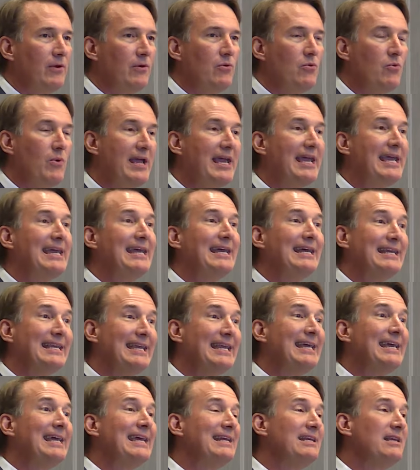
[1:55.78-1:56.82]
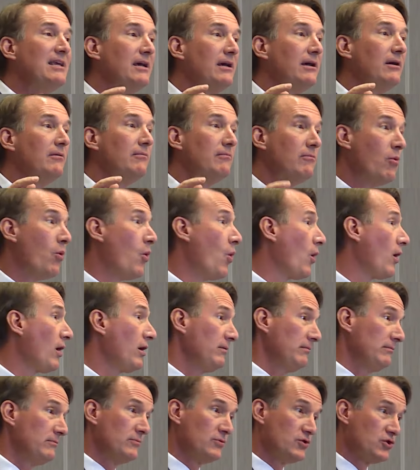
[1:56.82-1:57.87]
We need
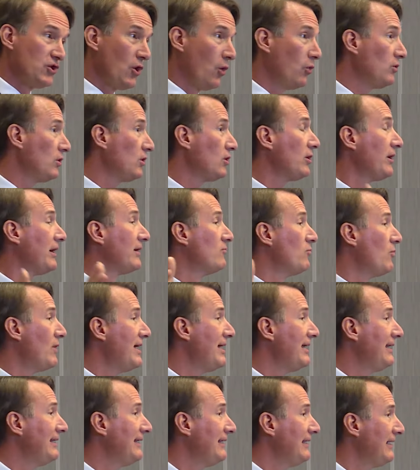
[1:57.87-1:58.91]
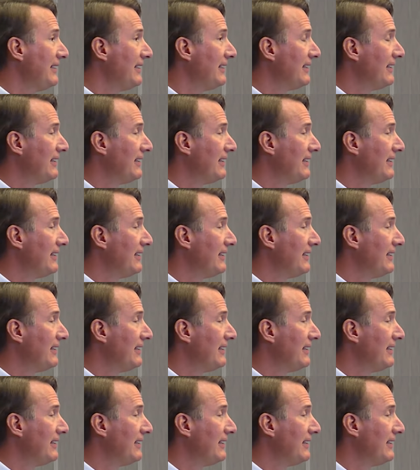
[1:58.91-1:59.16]
more solar and wind.